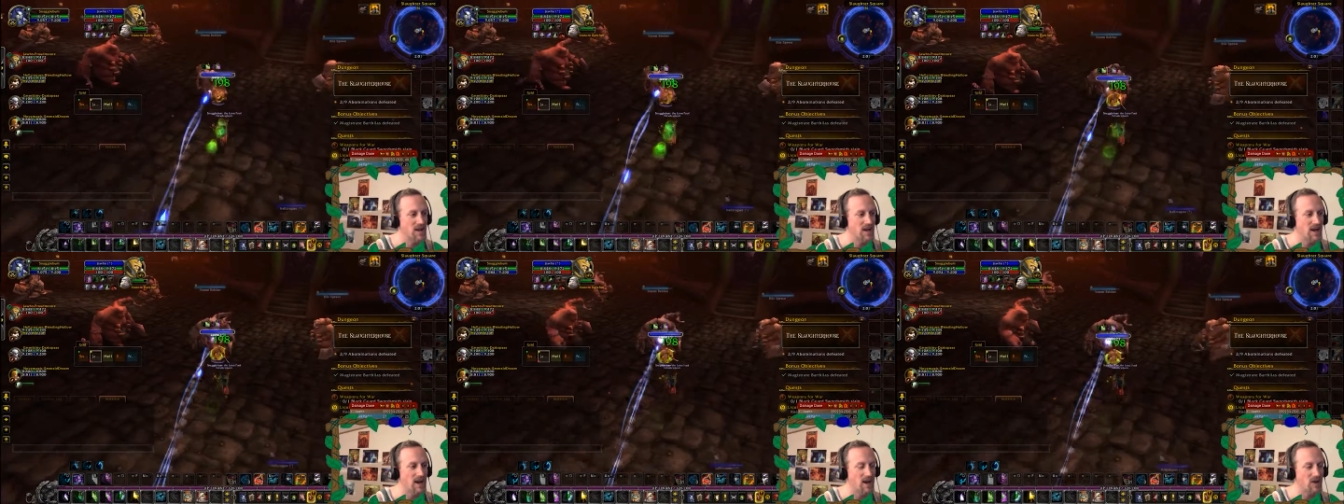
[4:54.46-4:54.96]

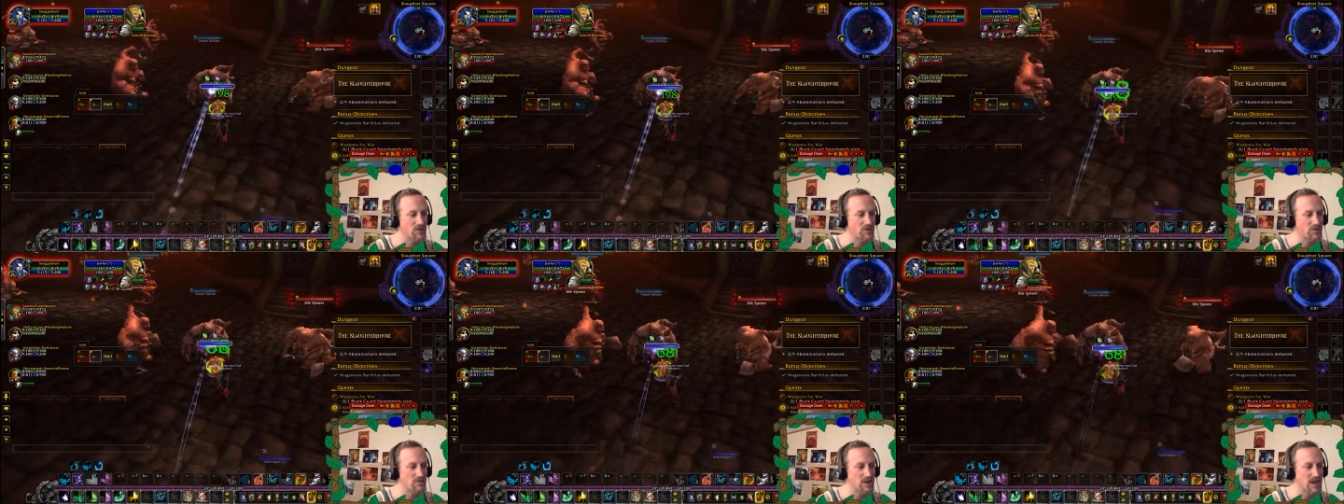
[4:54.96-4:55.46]
I
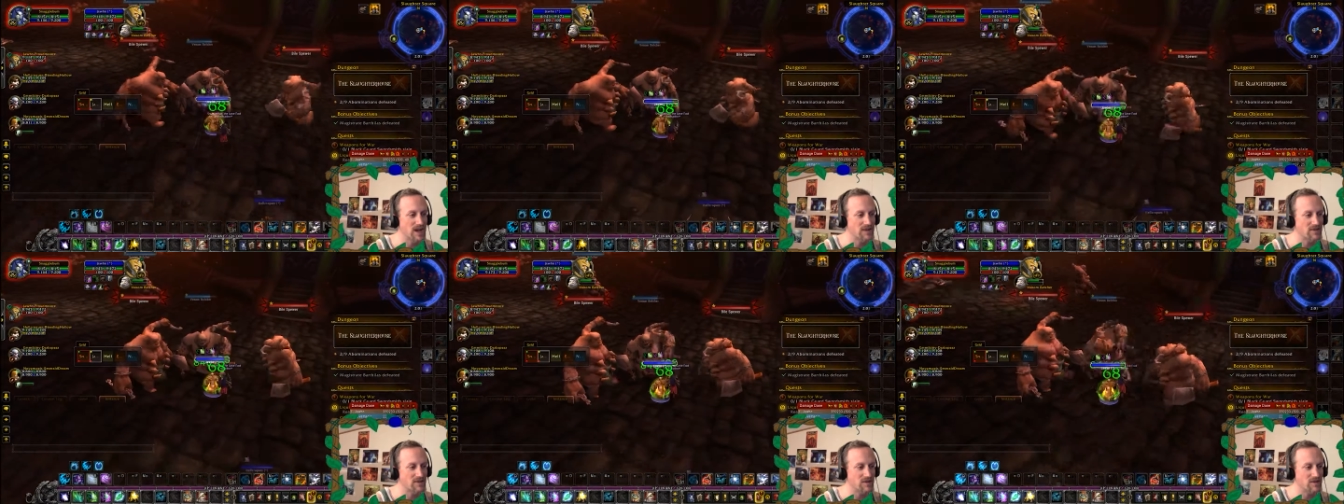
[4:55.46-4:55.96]
also like
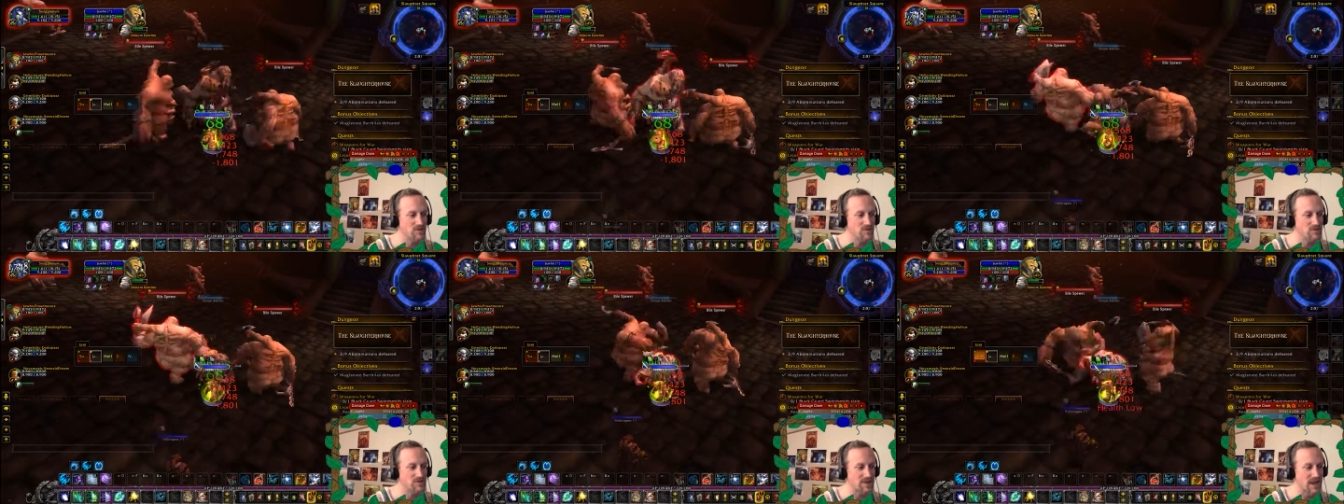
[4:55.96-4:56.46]
to
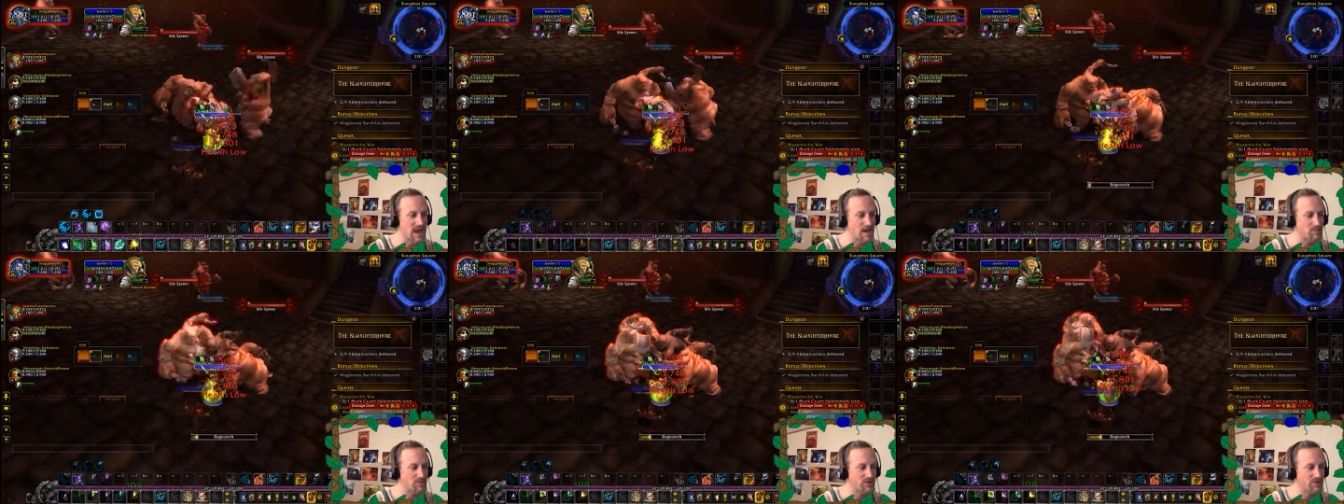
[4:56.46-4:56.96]
use
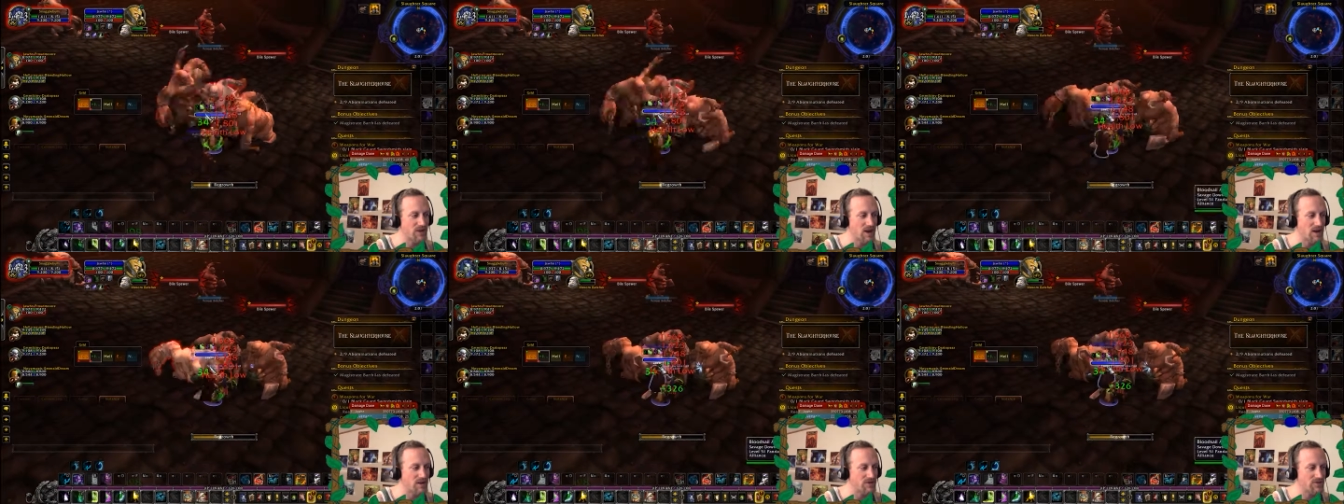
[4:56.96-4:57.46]

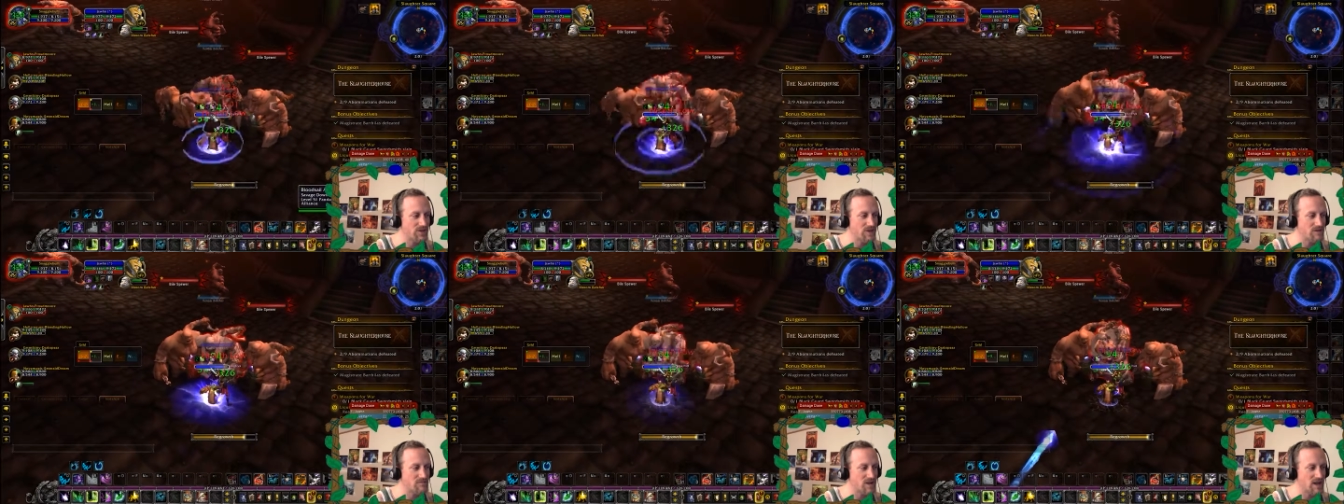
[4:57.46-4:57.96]
applesauce
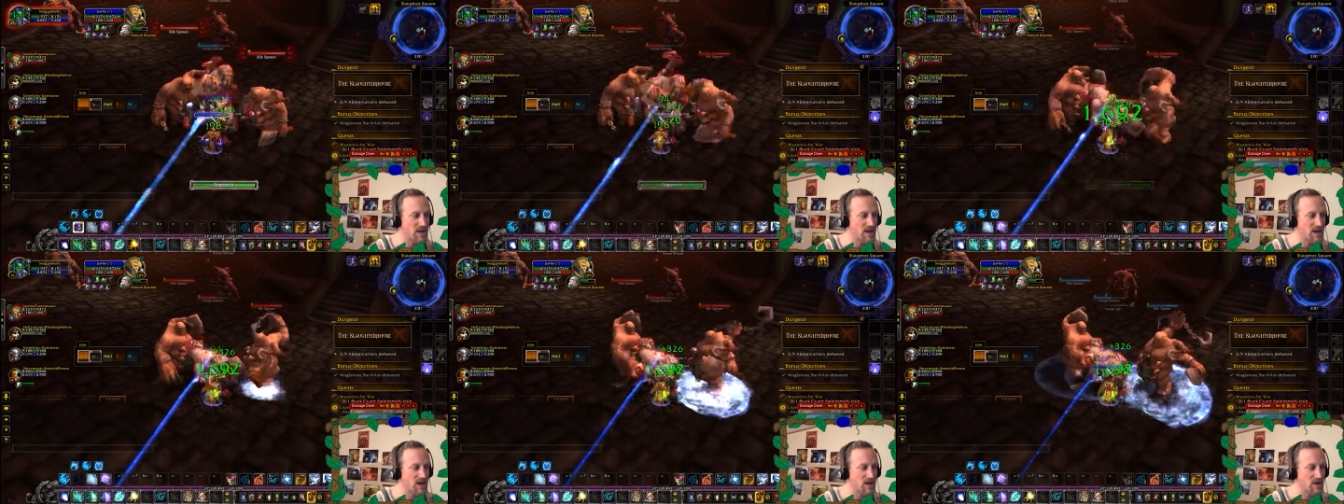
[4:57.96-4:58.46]
in my
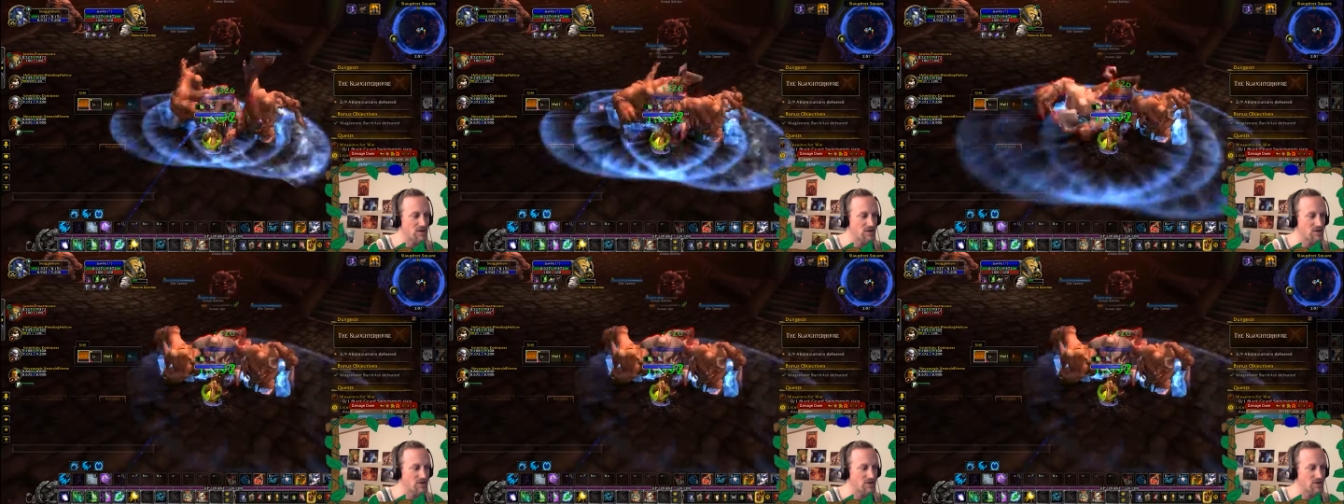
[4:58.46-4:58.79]
hair.